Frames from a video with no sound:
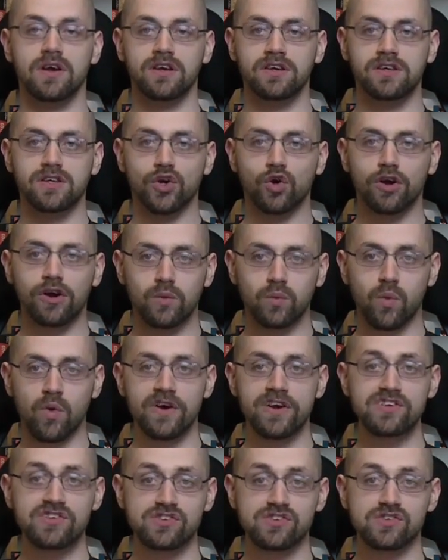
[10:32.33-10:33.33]
Your
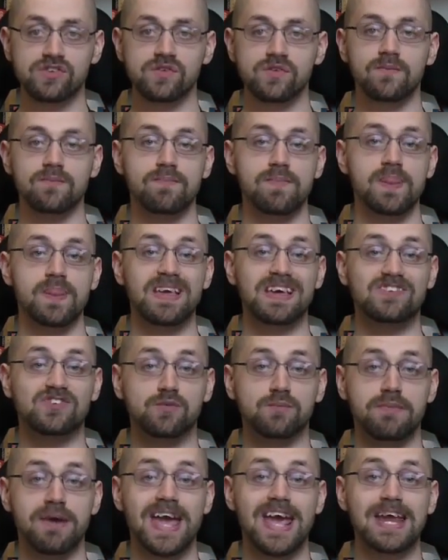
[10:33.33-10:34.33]
voice
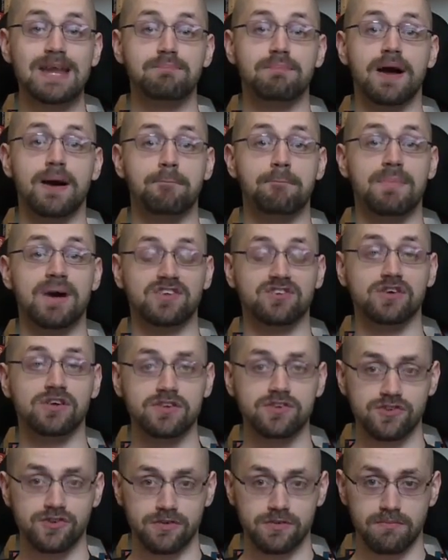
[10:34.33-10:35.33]
is made by
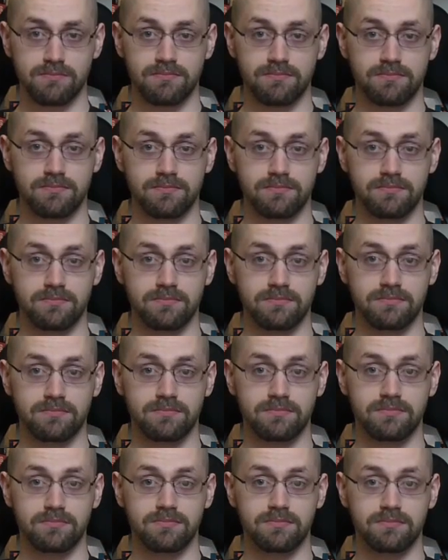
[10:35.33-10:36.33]
muscles,
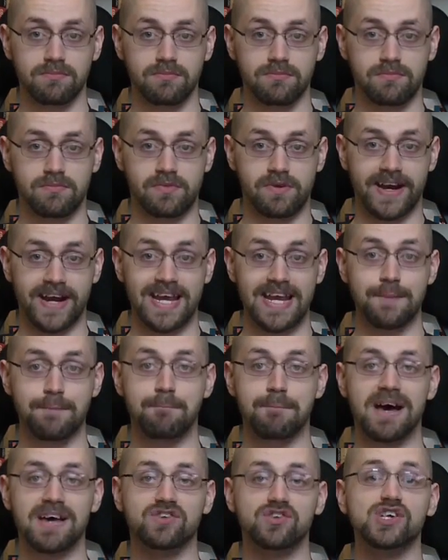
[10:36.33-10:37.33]
right?
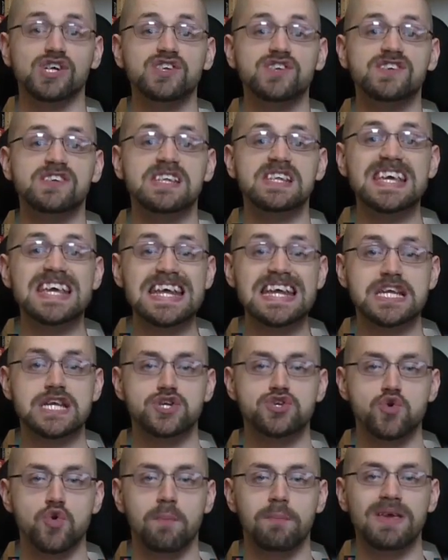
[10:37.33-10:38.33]
Muscles need
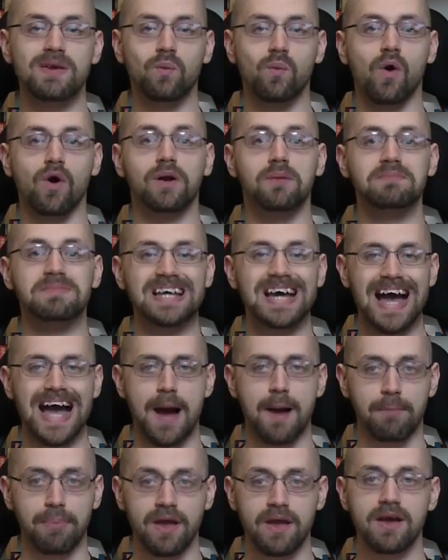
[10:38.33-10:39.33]
to be warmed
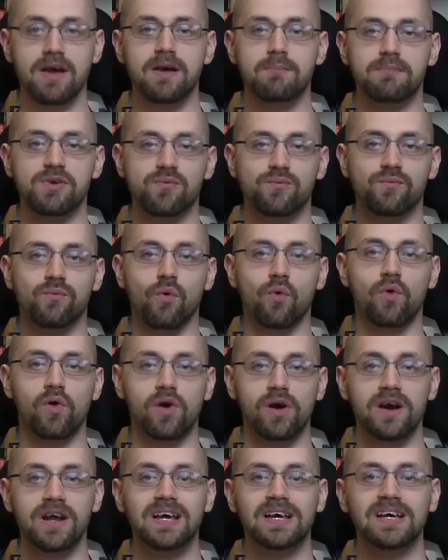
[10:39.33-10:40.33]
up
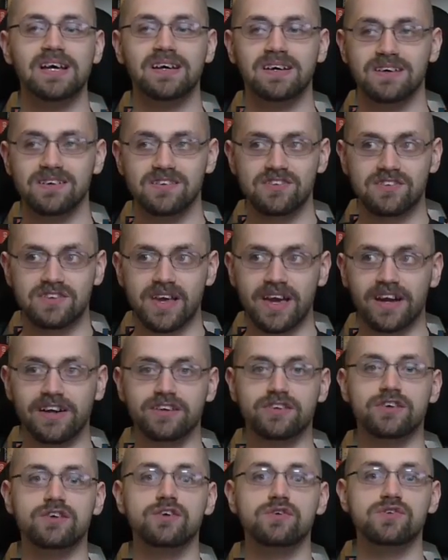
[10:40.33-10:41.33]
before they are
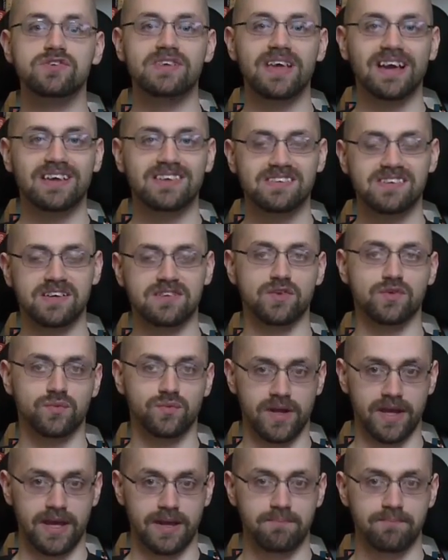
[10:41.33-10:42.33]
used
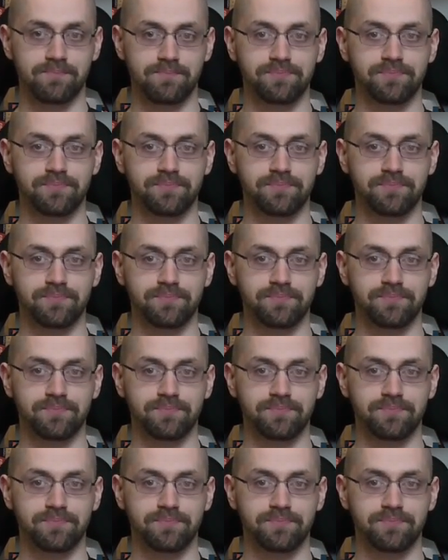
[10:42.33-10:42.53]
excessively.